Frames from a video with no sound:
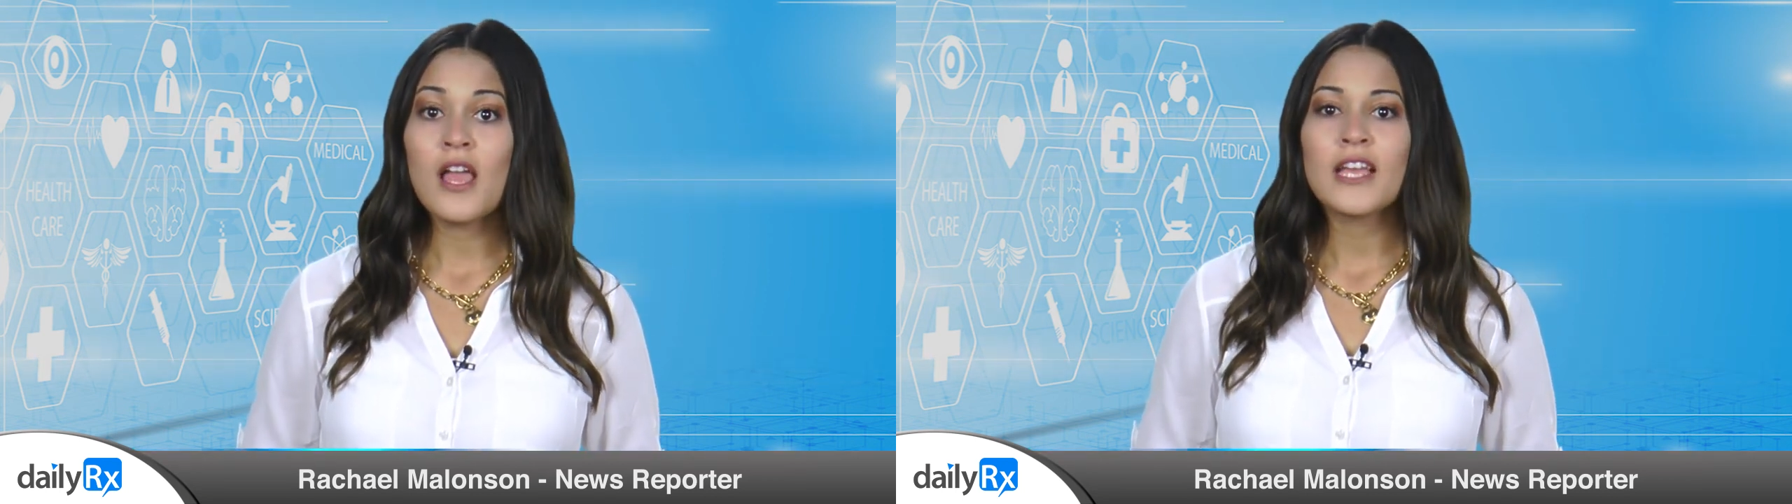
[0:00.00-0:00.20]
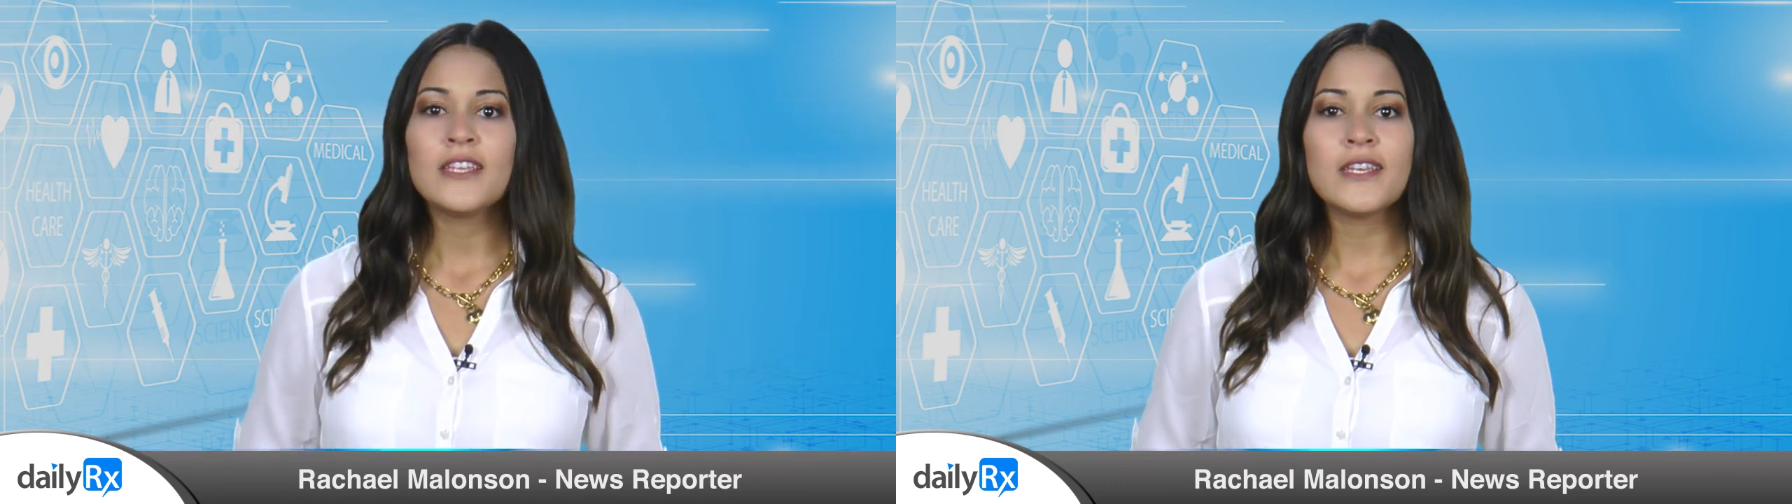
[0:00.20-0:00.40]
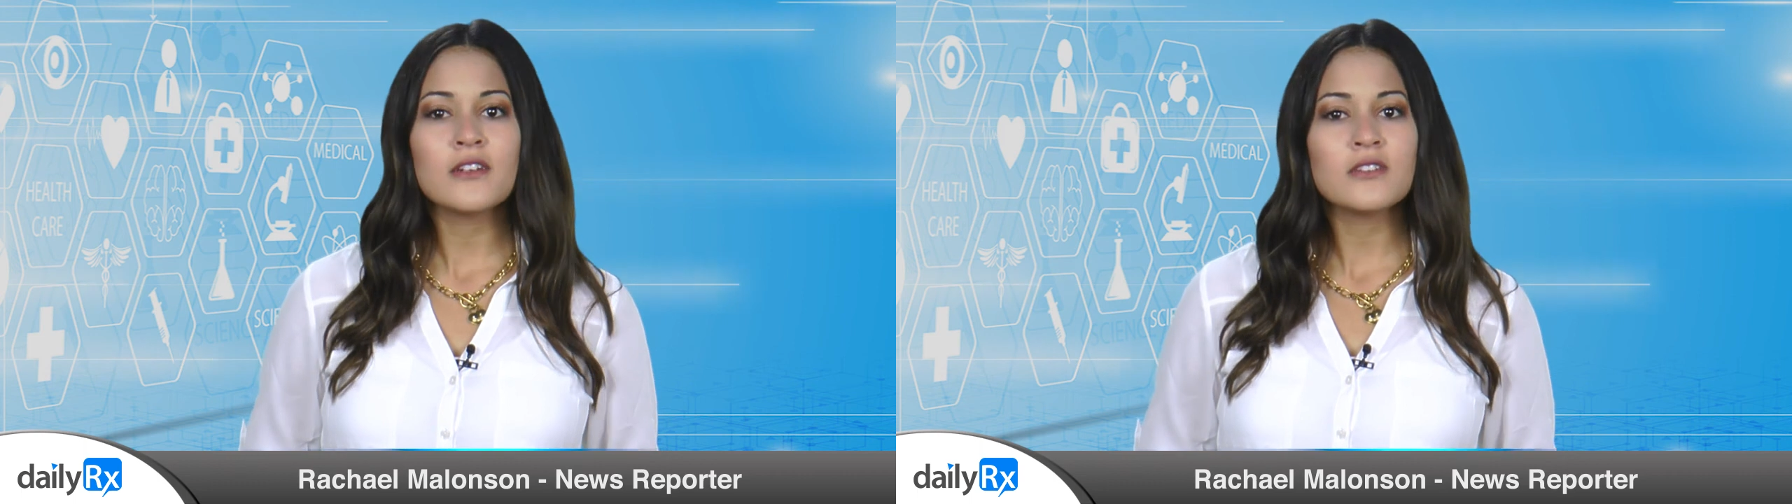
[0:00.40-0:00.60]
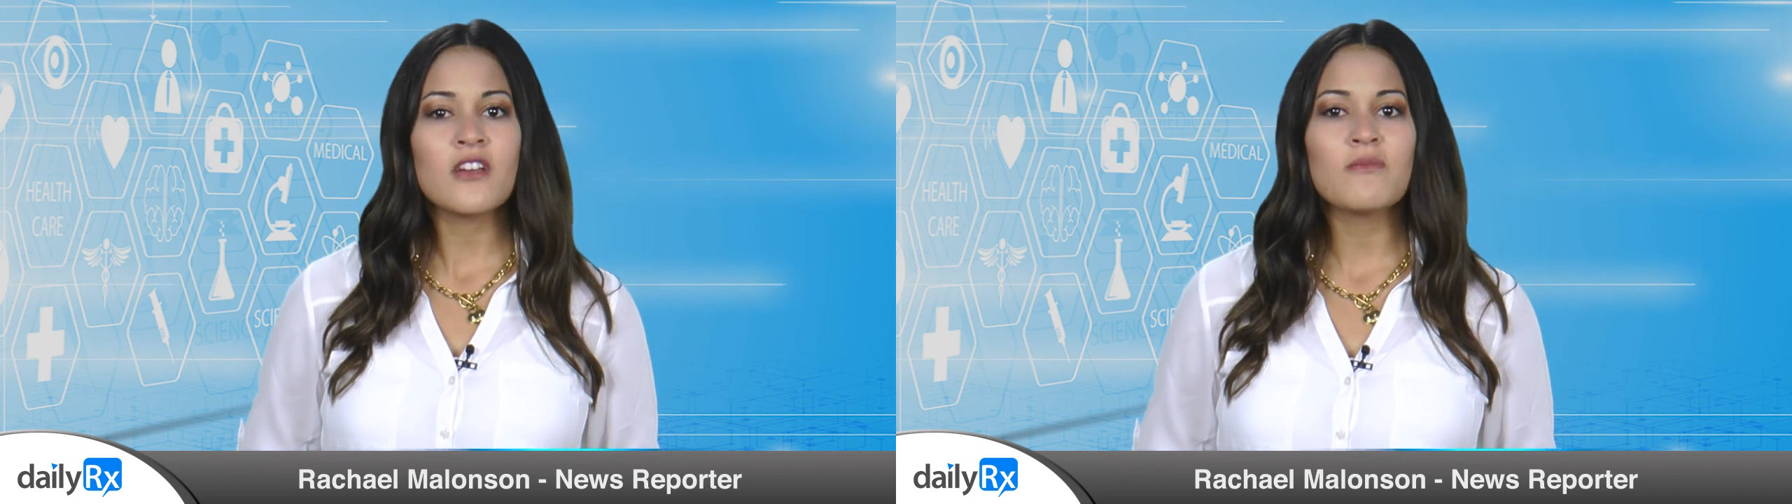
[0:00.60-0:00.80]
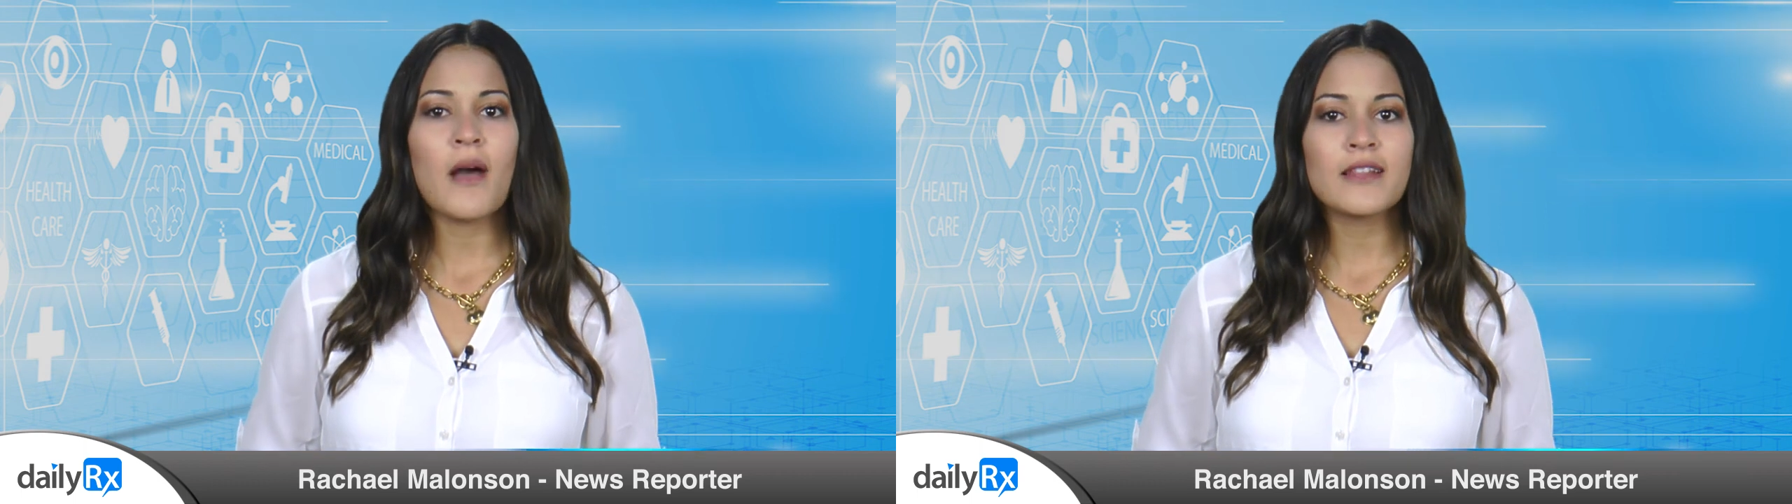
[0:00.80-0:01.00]
years
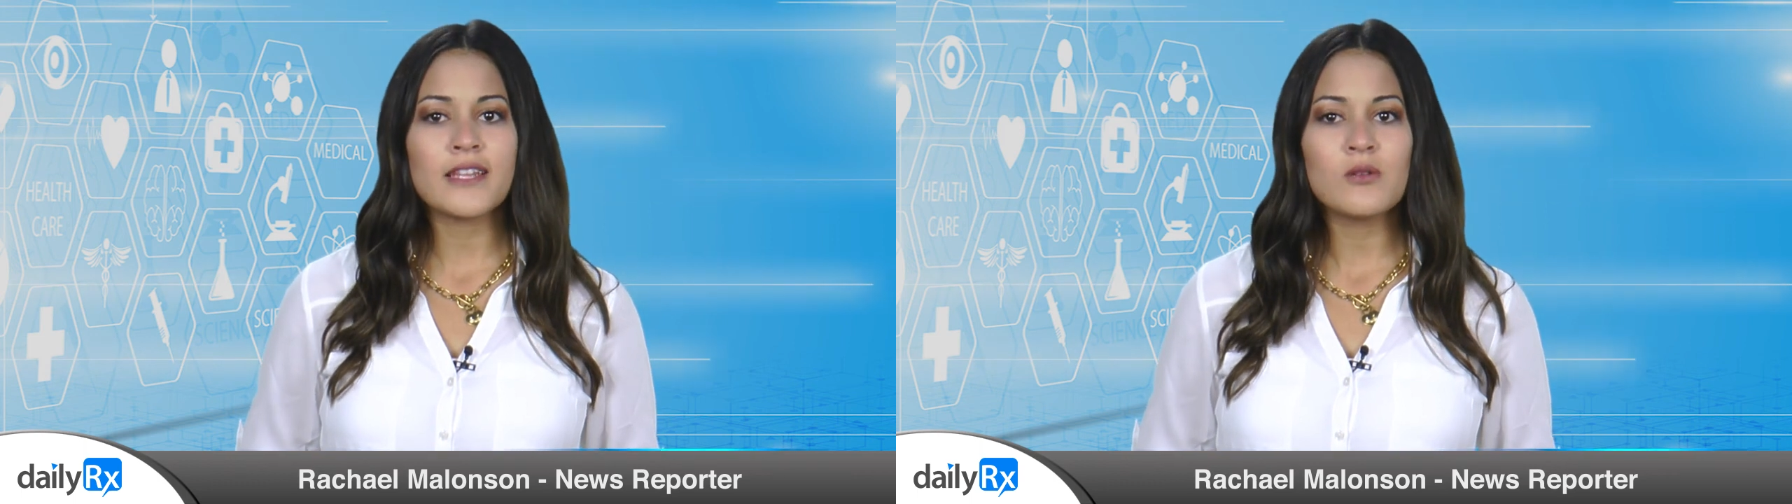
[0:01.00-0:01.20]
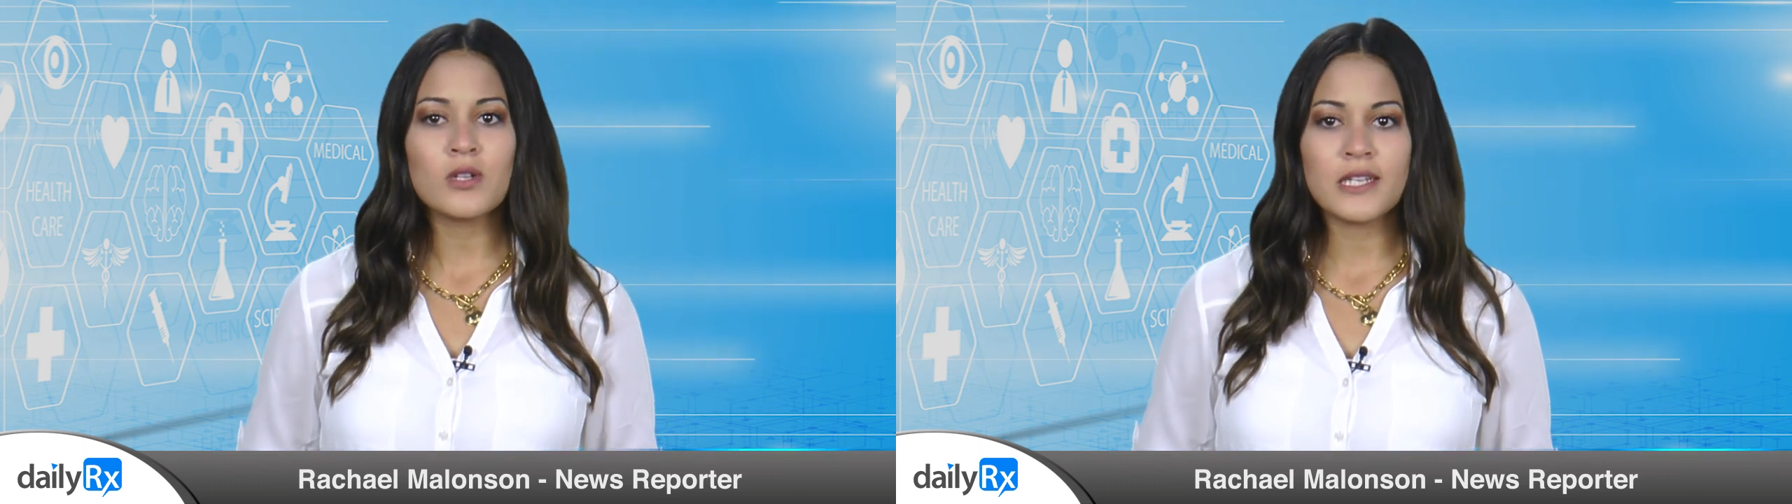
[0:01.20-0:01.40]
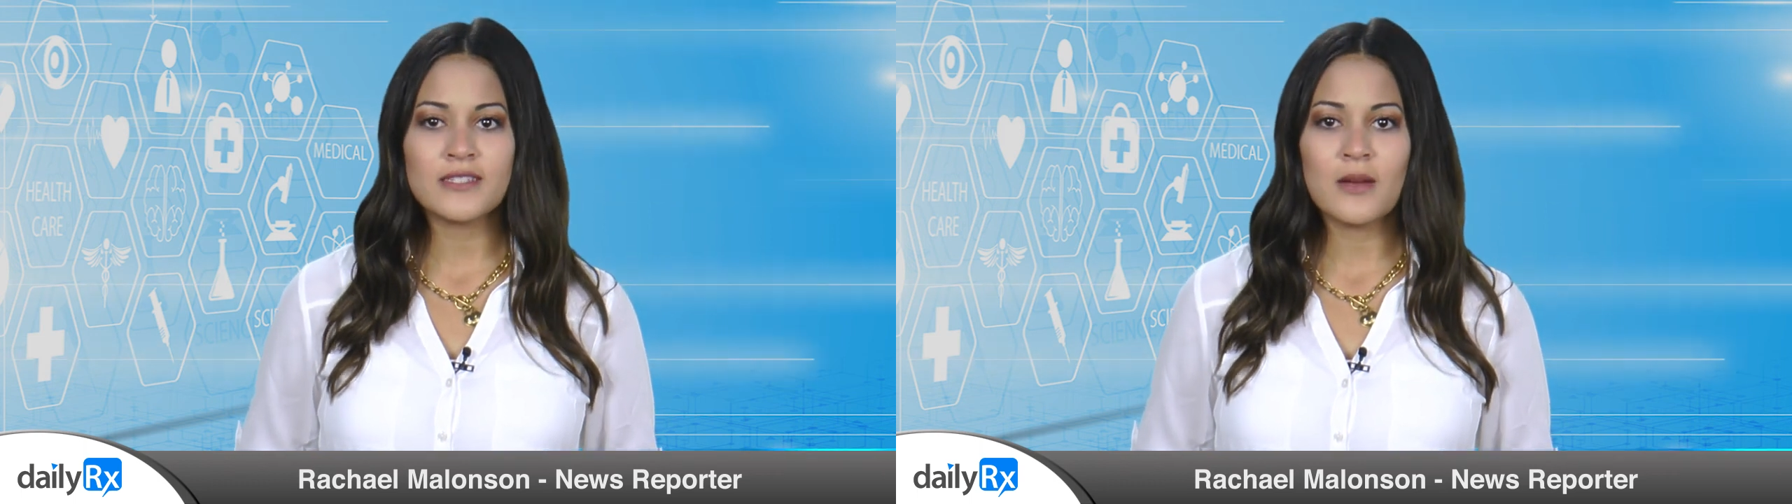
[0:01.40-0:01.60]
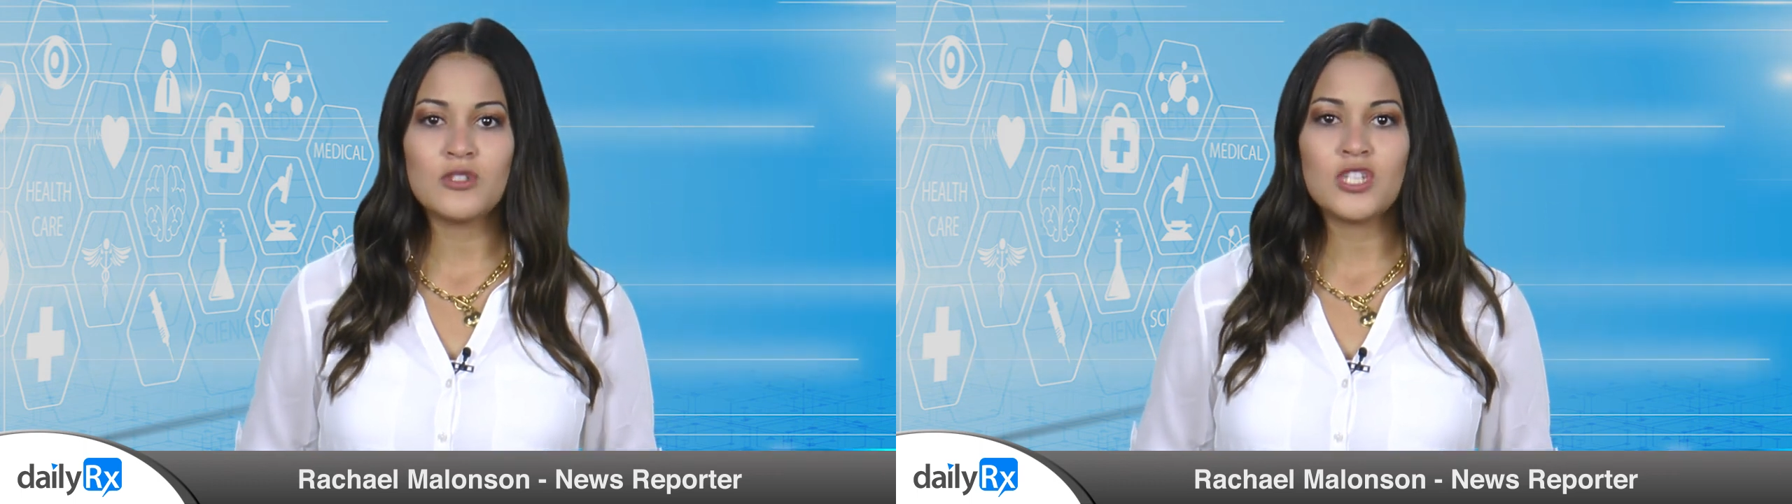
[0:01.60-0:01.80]
of bilingualism